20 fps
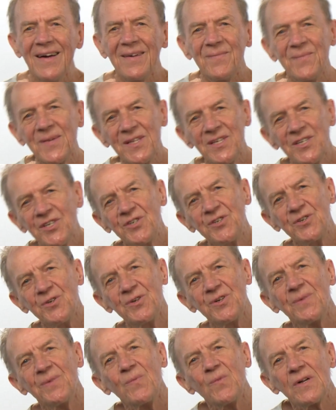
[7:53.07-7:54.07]
This
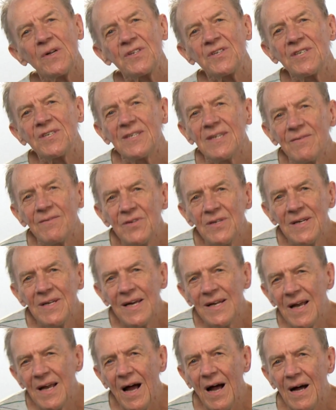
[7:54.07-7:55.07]
student was
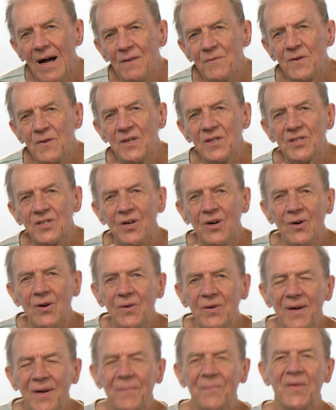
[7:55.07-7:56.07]
7.5 years
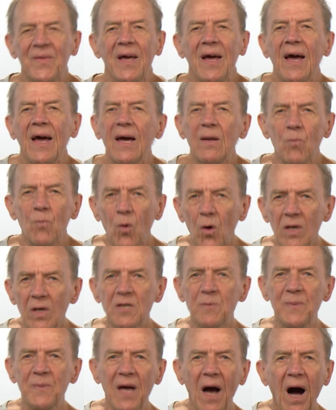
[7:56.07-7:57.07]
old and
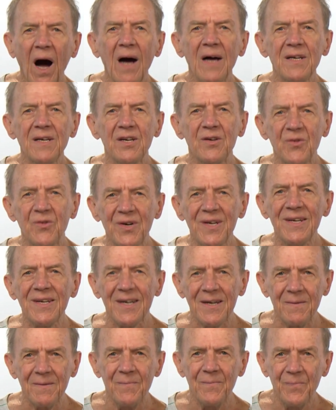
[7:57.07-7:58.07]
was behind in
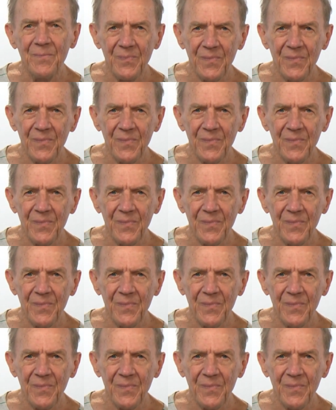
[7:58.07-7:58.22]
reading.